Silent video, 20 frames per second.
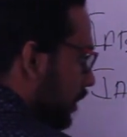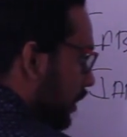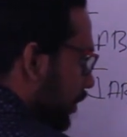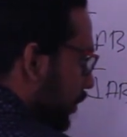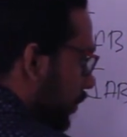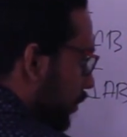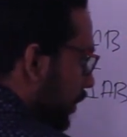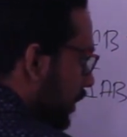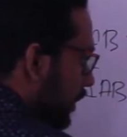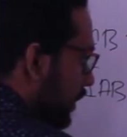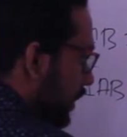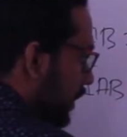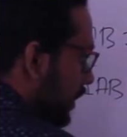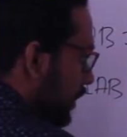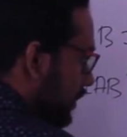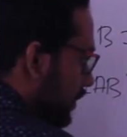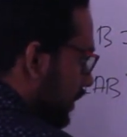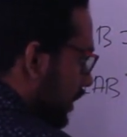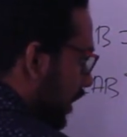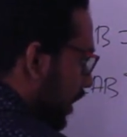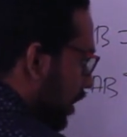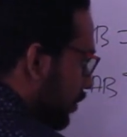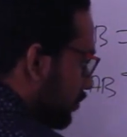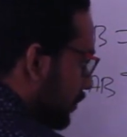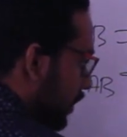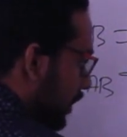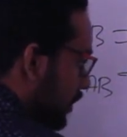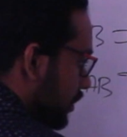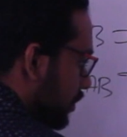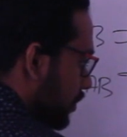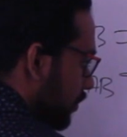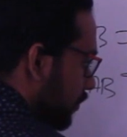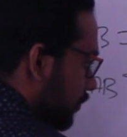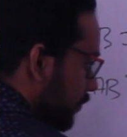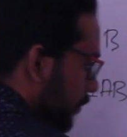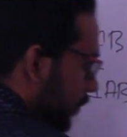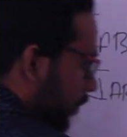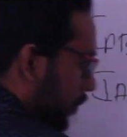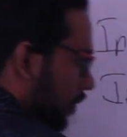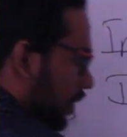the unit is m raised to
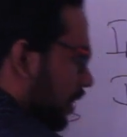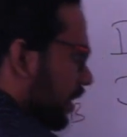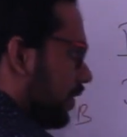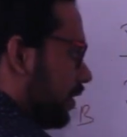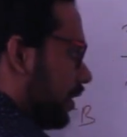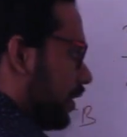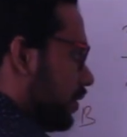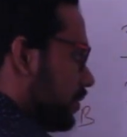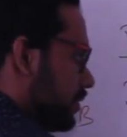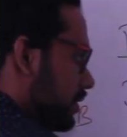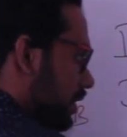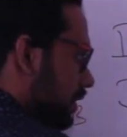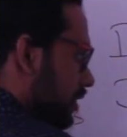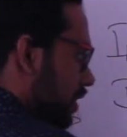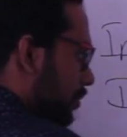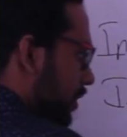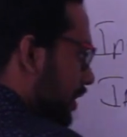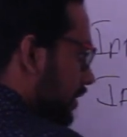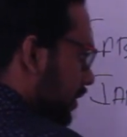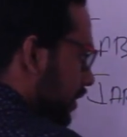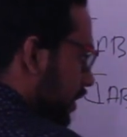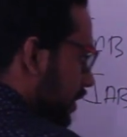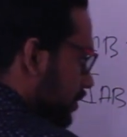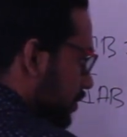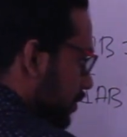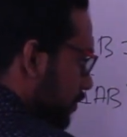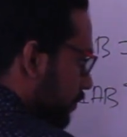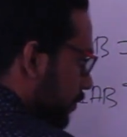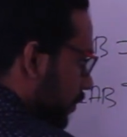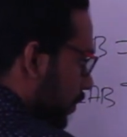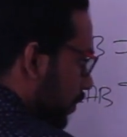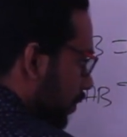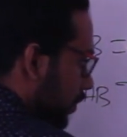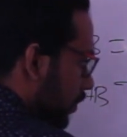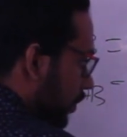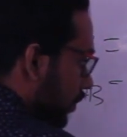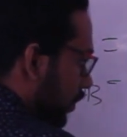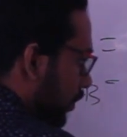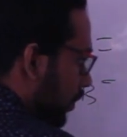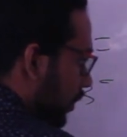4. Using the meter raised to 4
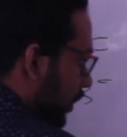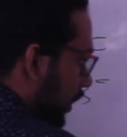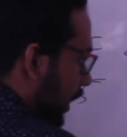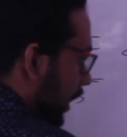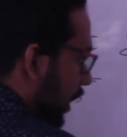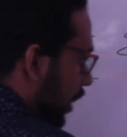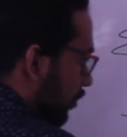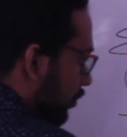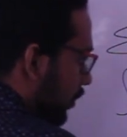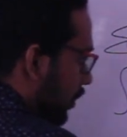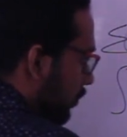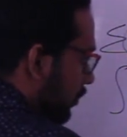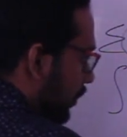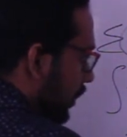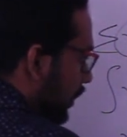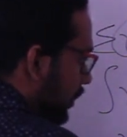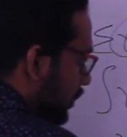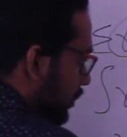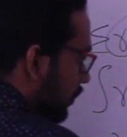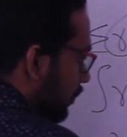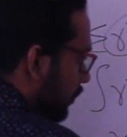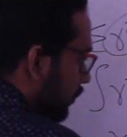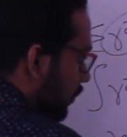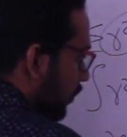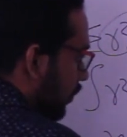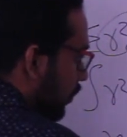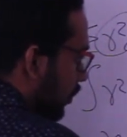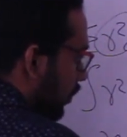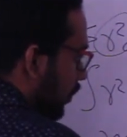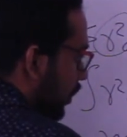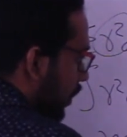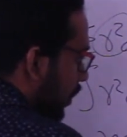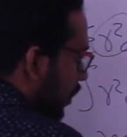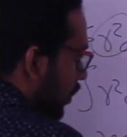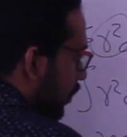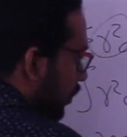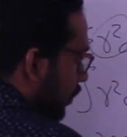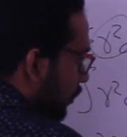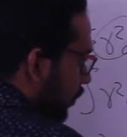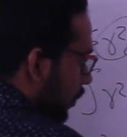or mm raised to 4
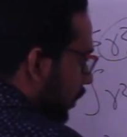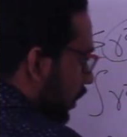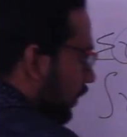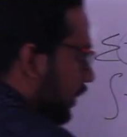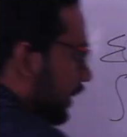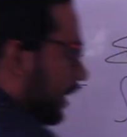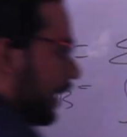for our